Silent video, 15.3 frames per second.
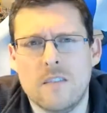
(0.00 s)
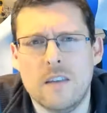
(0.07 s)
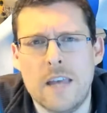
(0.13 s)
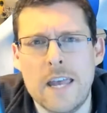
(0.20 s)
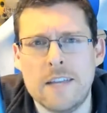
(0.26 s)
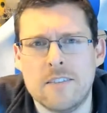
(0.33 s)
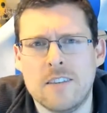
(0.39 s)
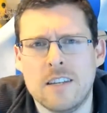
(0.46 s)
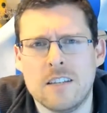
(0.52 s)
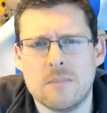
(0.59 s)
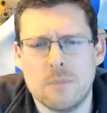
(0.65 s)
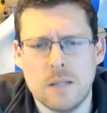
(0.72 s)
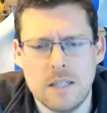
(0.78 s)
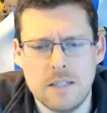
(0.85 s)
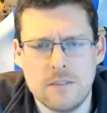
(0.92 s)
It takes
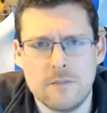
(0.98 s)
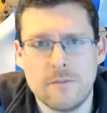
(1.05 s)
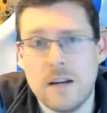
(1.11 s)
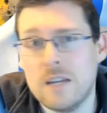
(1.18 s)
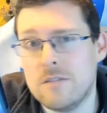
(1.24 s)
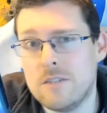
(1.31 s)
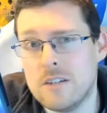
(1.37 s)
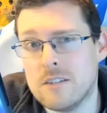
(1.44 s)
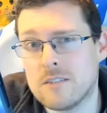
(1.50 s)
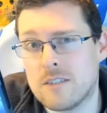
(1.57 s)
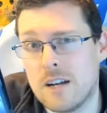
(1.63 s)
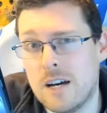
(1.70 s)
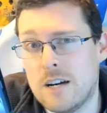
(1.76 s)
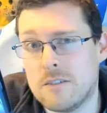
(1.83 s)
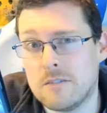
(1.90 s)
place 5 years
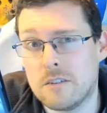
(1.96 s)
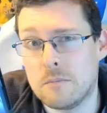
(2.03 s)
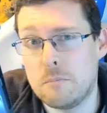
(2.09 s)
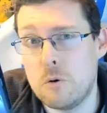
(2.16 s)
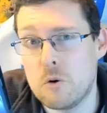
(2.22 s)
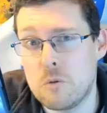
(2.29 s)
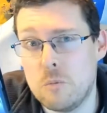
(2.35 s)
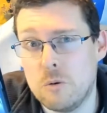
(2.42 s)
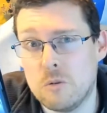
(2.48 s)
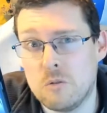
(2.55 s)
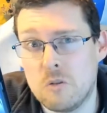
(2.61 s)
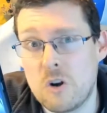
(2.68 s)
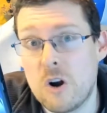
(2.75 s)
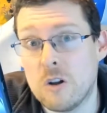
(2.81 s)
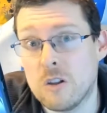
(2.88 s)
after Pokemon
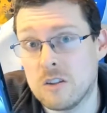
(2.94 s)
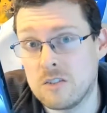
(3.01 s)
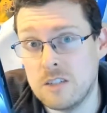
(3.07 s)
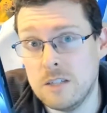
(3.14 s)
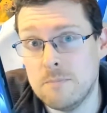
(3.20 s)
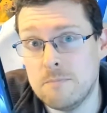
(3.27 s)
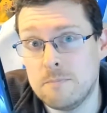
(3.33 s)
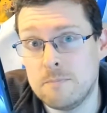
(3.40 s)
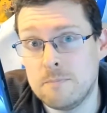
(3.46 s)
Colosseum,